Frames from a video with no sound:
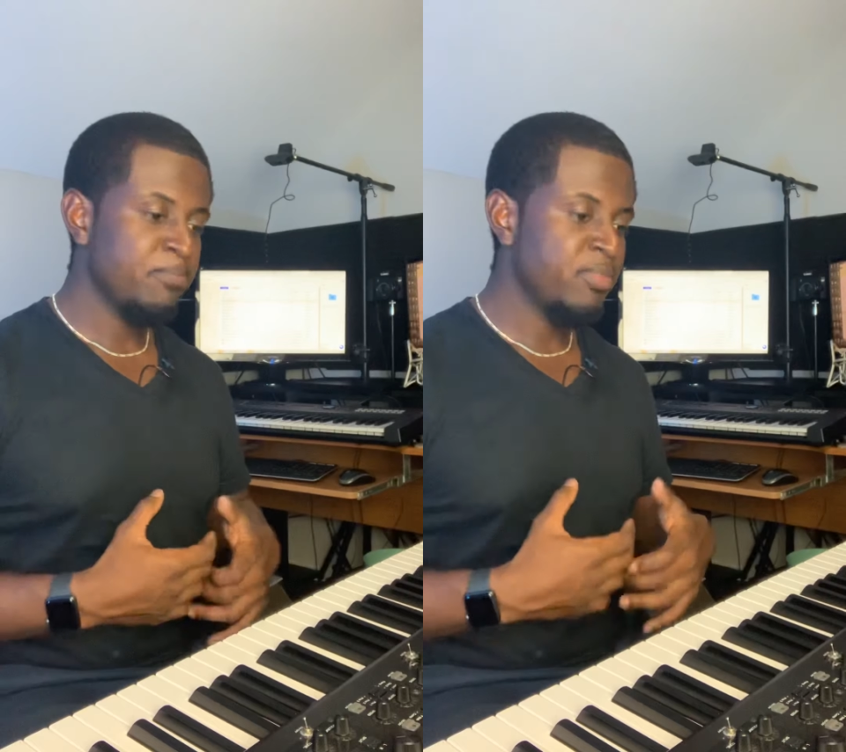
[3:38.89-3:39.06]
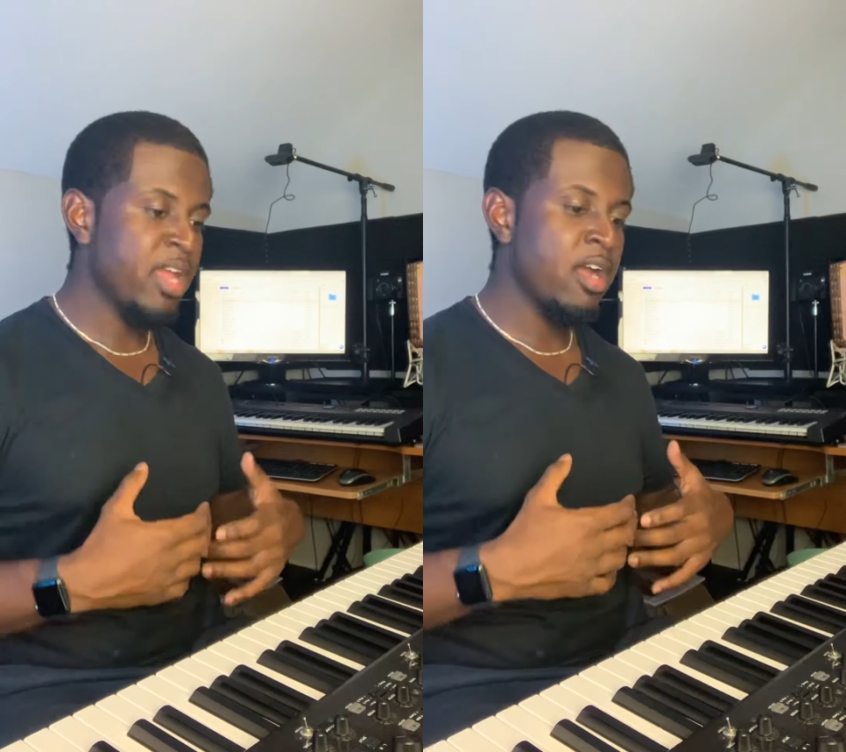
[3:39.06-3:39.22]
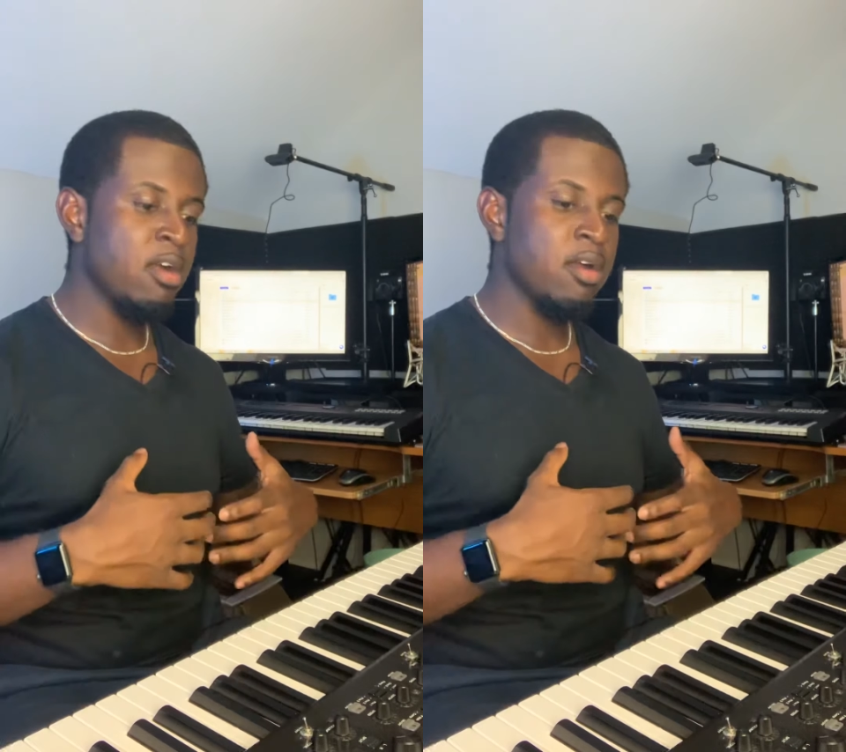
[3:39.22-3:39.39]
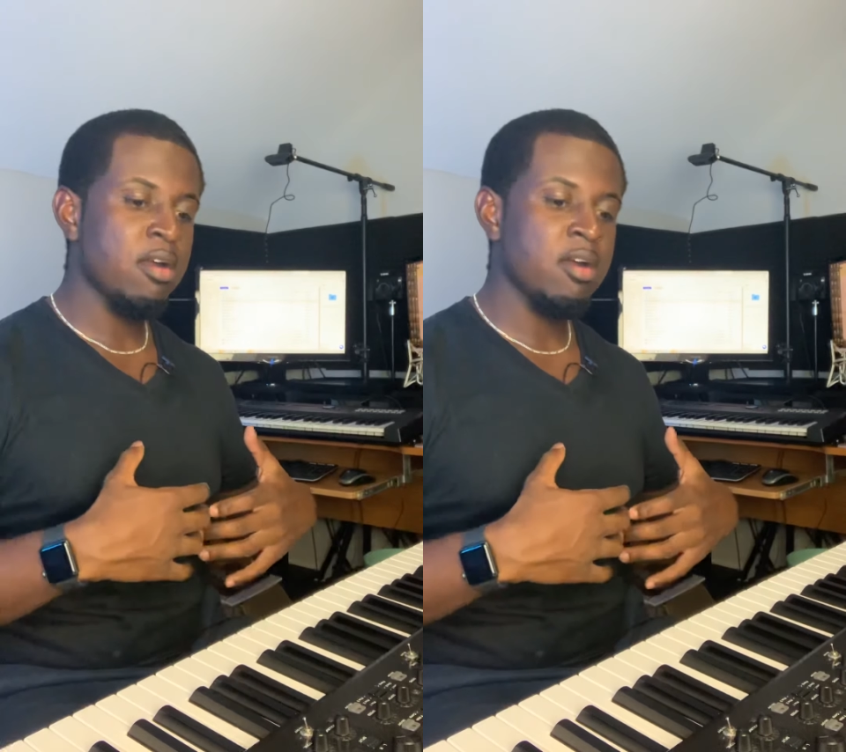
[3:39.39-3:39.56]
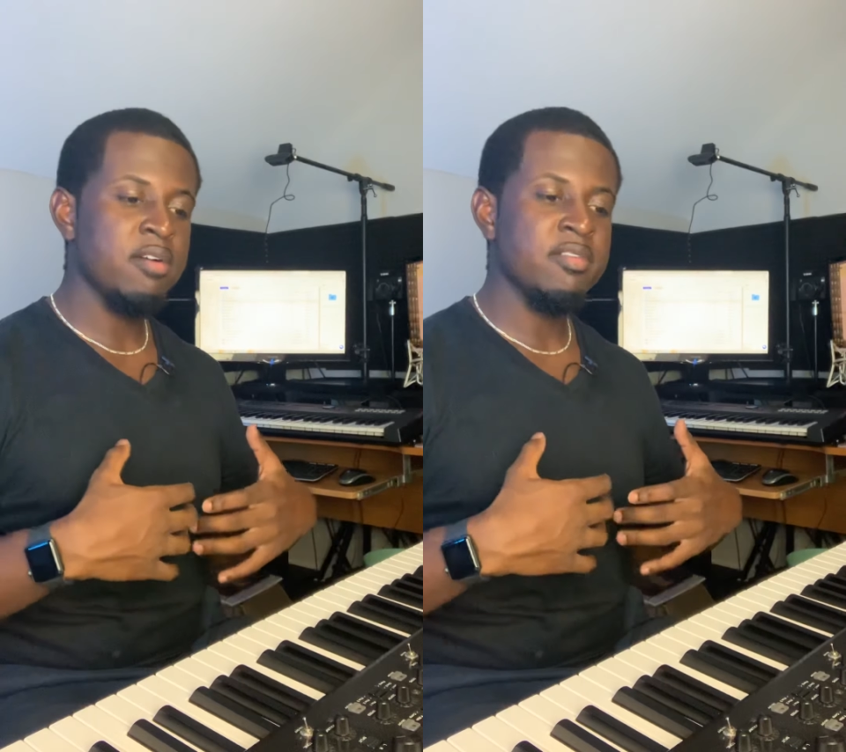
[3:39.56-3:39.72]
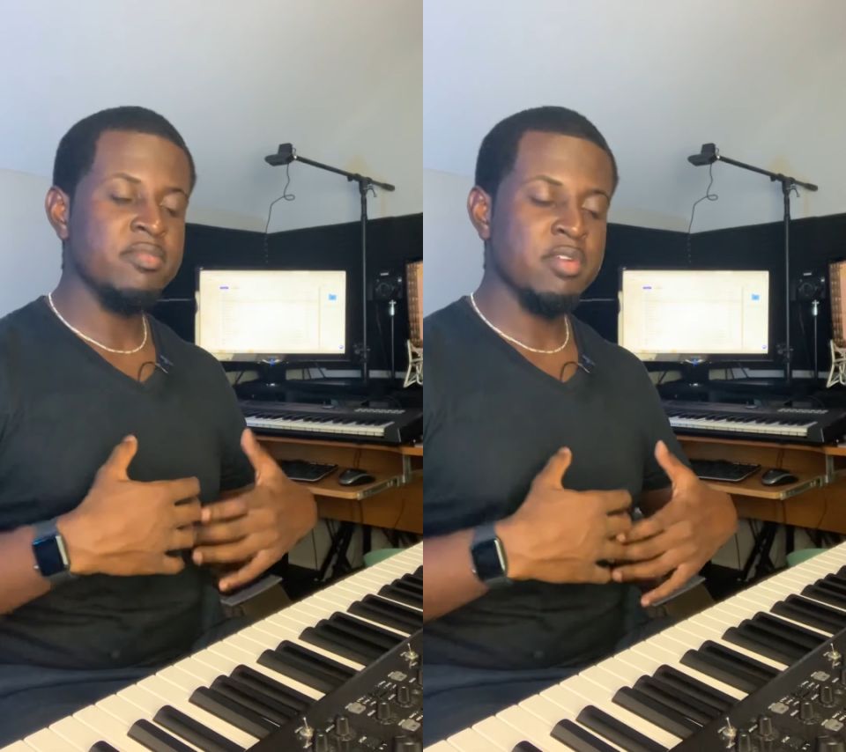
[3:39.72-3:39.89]
Now,
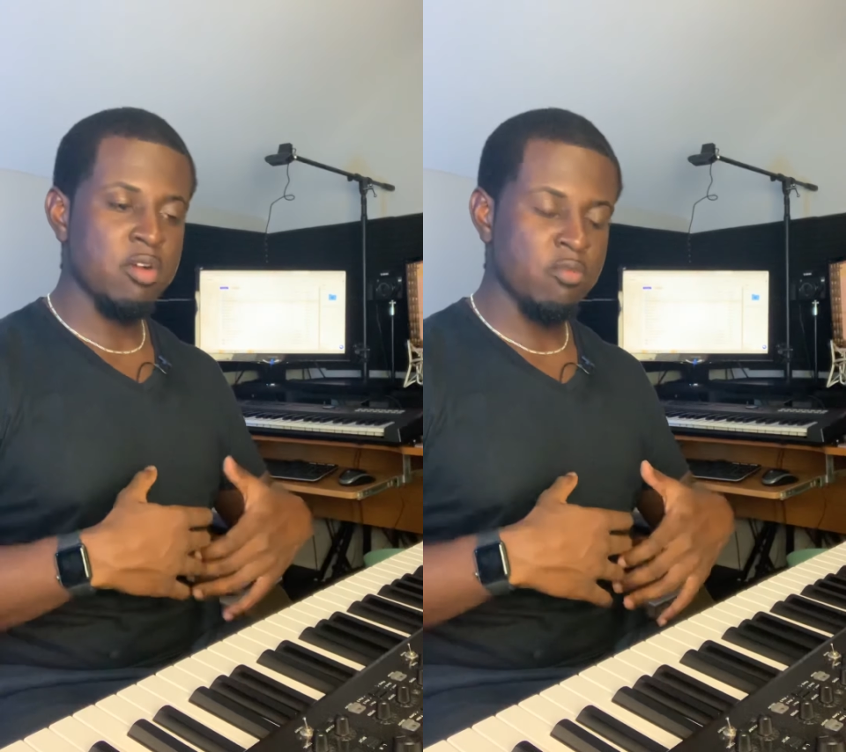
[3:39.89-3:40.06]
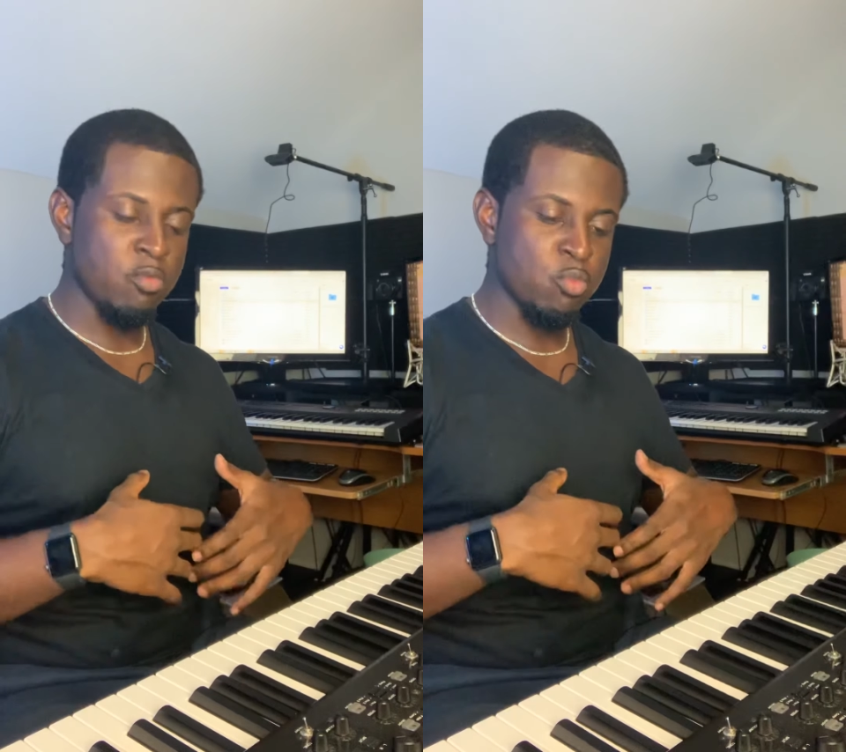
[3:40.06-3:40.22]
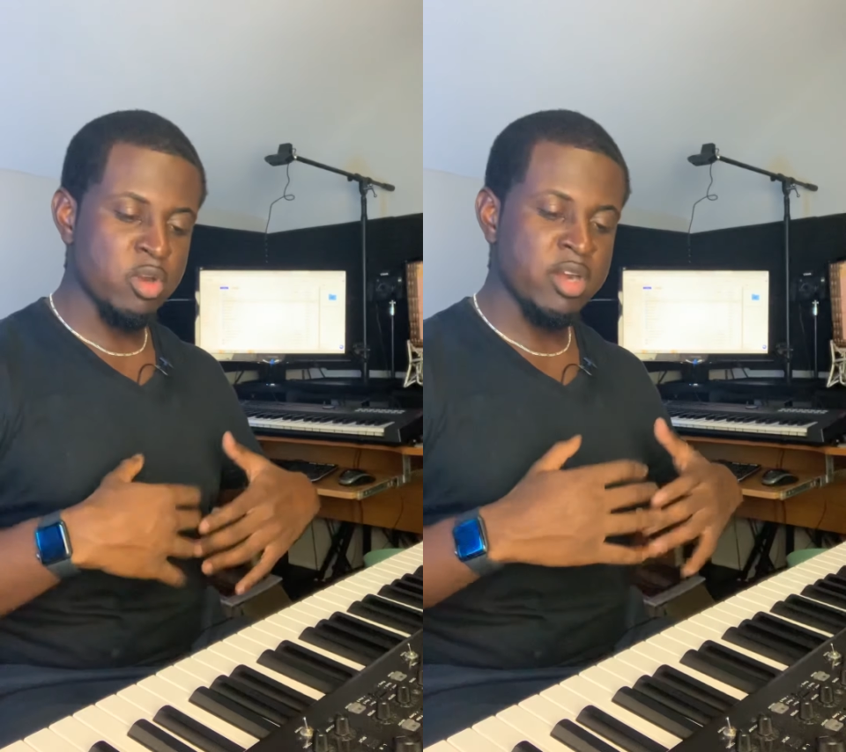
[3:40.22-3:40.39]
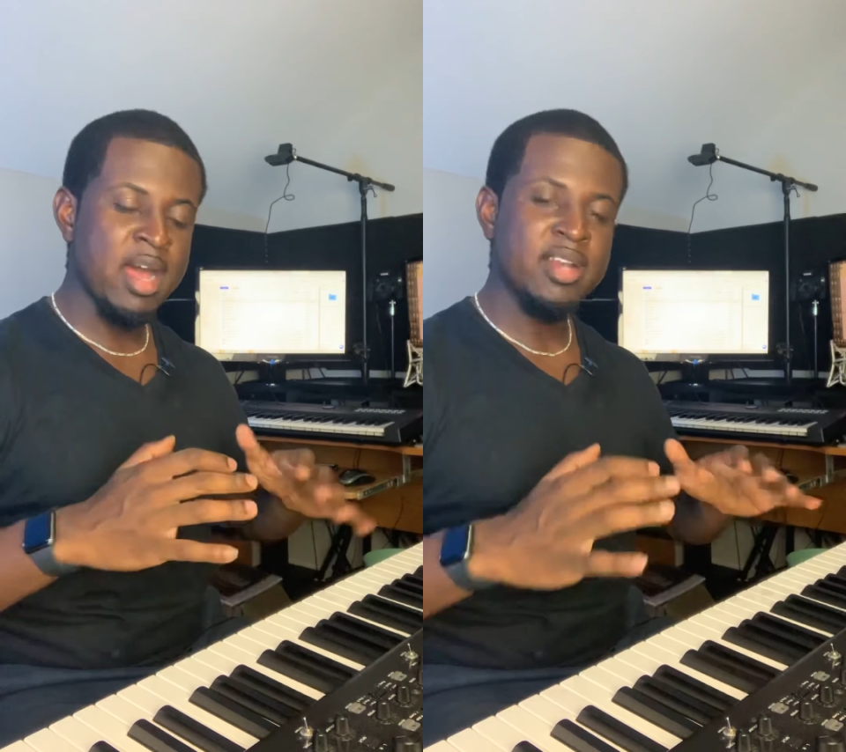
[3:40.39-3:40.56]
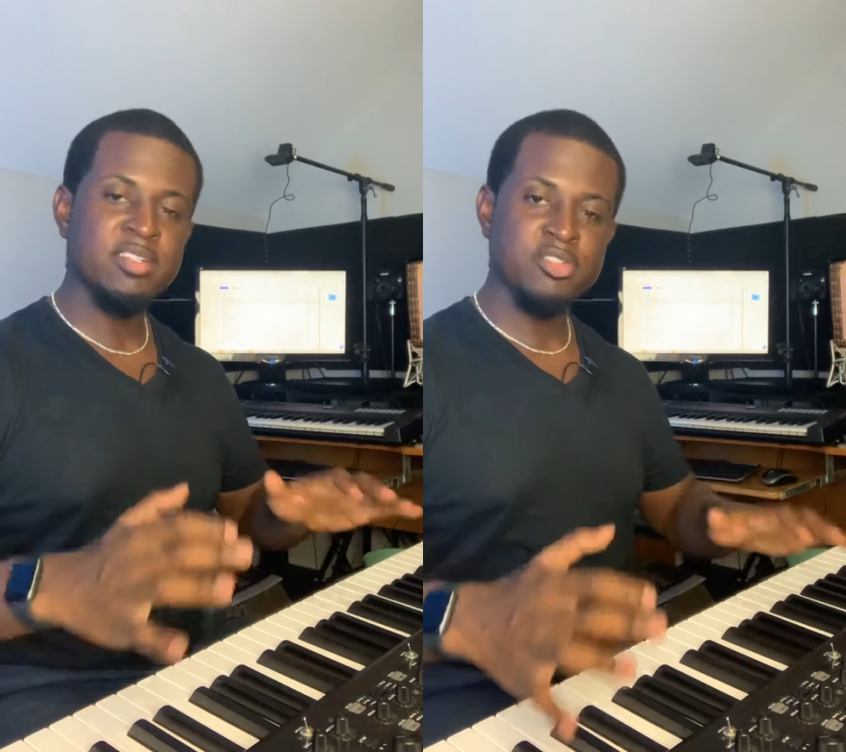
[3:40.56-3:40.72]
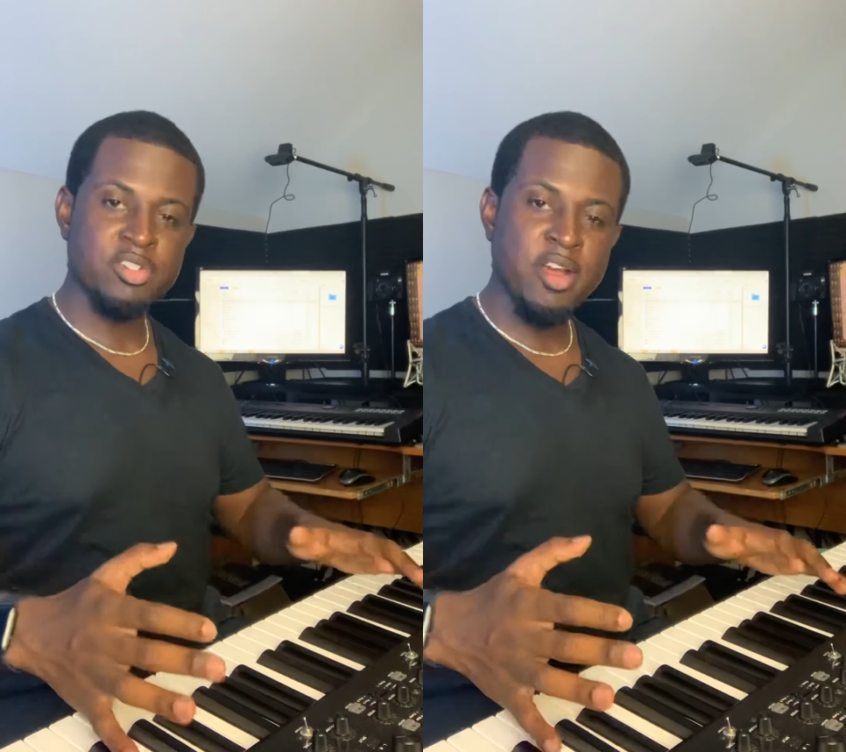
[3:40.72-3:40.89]
we're
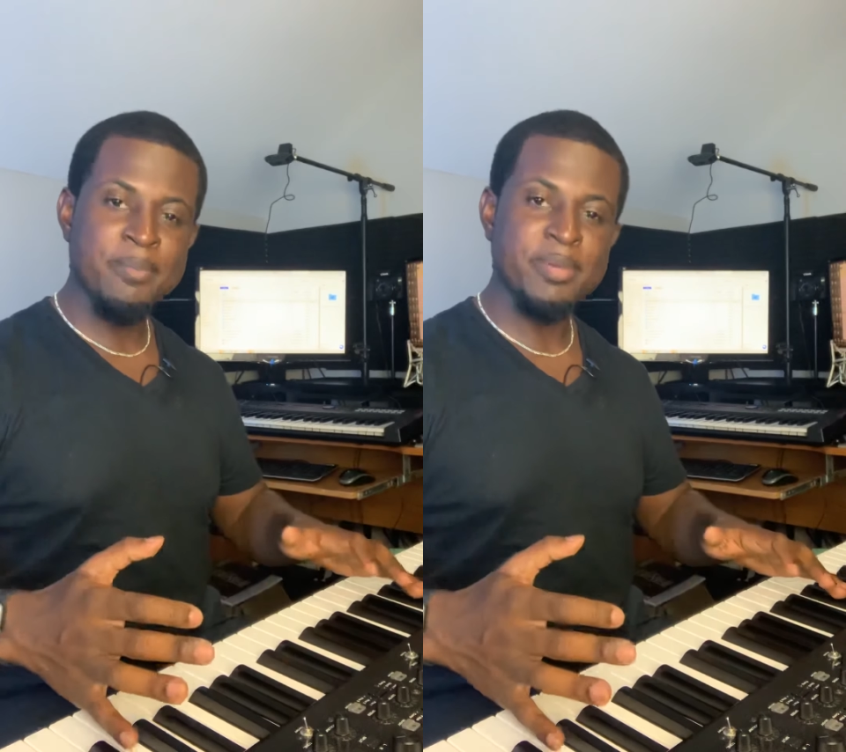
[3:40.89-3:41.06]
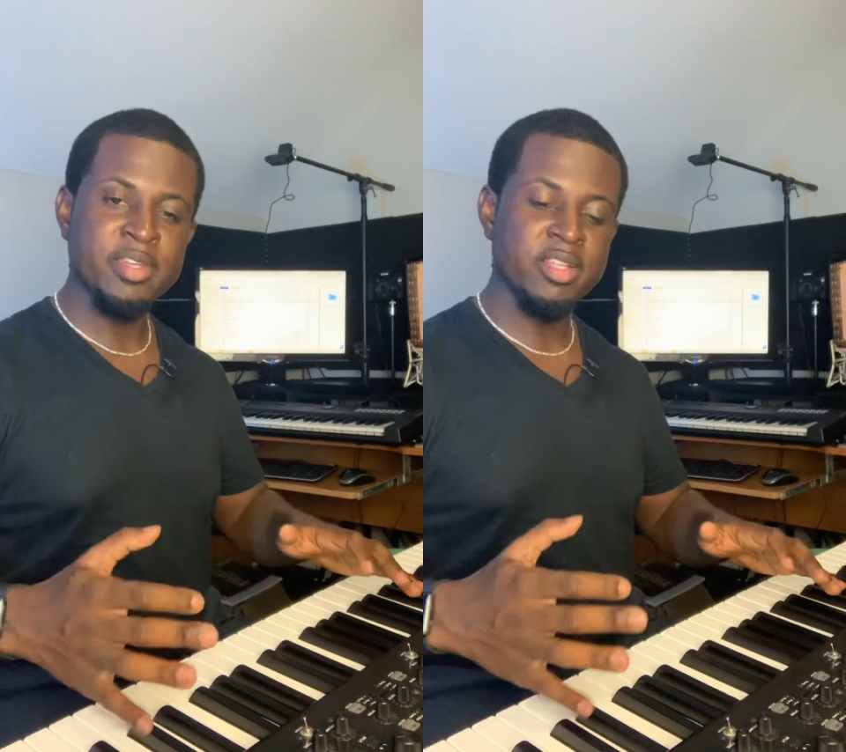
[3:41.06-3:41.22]
not stopping